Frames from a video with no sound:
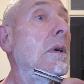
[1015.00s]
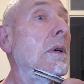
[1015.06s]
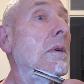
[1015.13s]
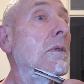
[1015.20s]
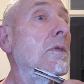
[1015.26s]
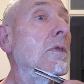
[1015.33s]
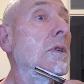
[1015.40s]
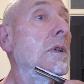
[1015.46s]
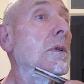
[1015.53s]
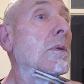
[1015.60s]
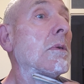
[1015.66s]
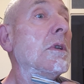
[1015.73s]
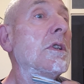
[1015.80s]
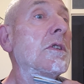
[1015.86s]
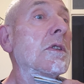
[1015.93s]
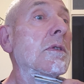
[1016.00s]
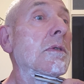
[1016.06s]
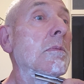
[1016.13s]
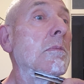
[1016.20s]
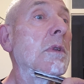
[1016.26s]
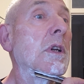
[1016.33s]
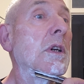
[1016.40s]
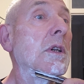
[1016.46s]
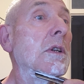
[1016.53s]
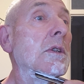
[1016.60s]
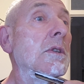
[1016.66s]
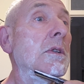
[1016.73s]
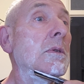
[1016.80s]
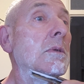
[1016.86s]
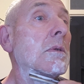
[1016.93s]
I'm trying all these different
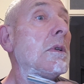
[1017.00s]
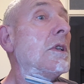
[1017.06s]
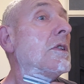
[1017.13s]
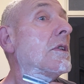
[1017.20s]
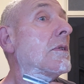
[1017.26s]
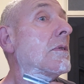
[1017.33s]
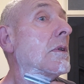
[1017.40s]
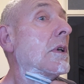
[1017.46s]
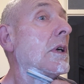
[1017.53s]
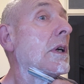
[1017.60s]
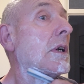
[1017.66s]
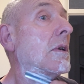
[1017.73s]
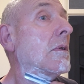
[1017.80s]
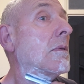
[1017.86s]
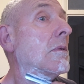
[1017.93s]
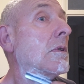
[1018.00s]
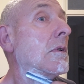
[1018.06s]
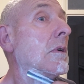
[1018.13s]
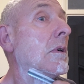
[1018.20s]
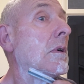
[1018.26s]
blades at all these different angles,